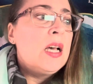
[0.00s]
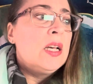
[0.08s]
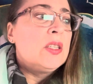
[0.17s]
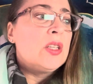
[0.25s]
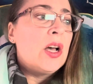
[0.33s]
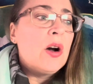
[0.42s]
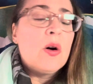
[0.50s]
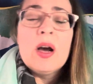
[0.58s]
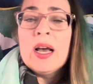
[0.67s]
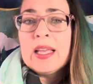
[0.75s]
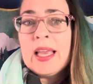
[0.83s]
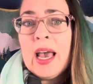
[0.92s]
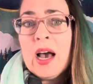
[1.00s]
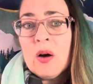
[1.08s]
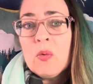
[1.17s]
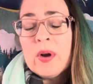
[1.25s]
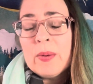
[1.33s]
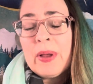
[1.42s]
So yeah,
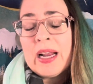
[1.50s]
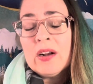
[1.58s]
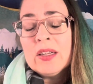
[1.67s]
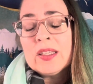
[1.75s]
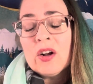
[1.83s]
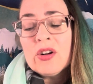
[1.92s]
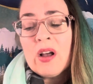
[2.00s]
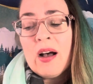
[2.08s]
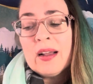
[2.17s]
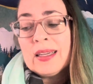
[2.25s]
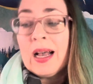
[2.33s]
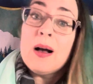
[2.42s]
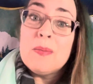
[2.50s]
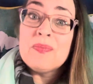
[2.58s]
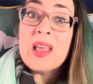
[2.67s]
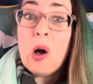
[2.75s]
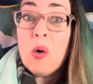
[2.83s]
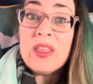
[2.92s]
when parents are not
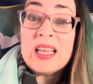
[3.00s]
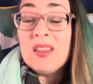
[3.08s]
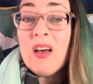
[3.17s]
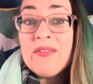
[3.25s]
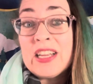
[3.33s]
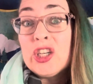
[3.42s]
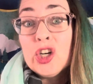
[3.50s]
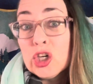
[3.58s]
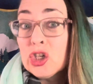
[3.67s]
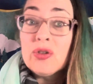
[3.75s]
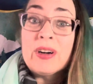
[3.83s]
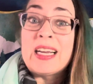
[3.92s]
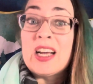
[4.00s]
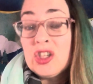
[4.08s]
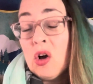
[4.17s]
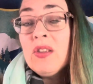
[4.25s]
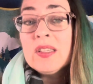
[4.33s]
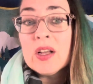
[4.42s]
healthy, loving, nurturing
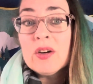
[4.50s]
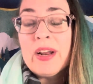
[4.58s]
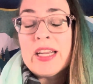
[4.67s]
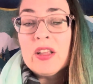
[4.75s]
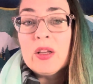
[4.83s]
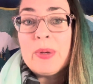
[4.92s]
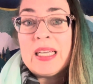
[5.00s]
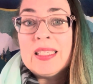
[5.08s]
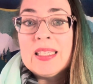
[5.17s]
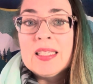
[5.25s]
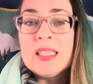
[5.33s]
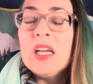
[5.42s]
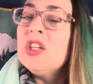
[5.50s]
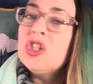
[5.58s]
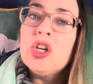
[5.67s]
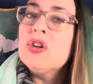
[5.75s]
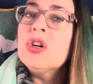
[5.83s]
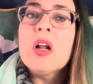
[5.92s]
adults on a regular basis,
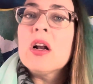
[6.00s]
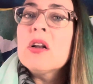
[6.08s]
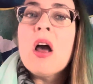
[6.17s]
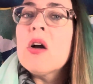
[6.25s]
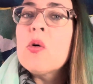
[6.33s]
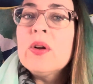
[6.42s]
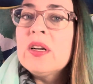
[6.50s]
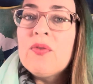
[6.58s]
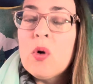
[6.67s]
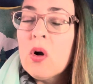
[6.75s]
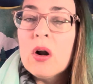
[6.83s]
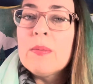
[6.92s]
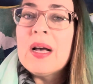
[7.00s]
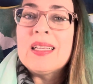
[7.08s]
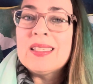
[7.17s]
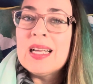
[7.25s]
children are not going to form a